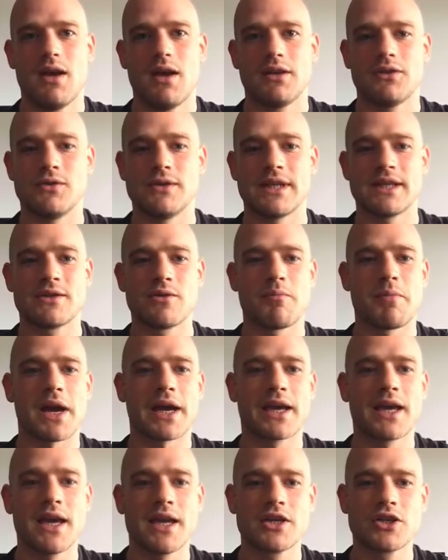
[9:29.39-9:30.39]
So there is a
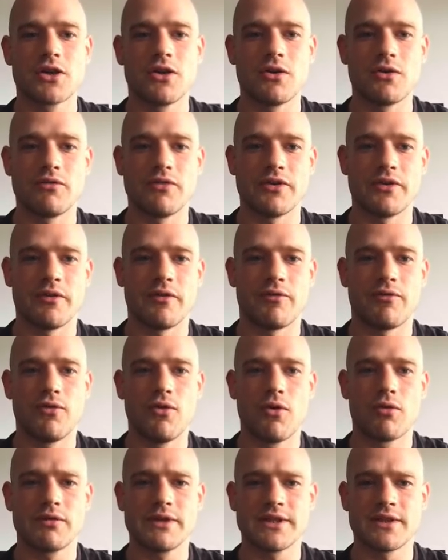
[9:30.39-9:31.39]
package called
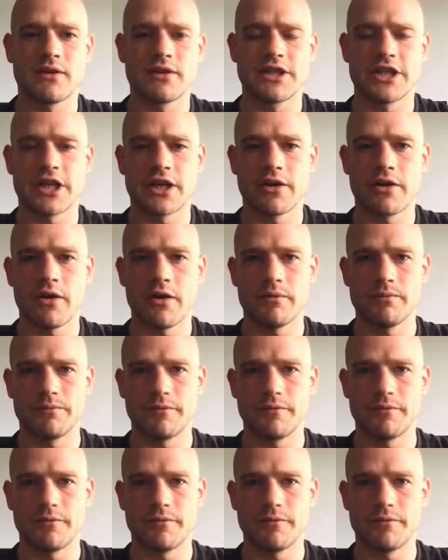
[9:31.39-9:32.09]
Flow Result Checker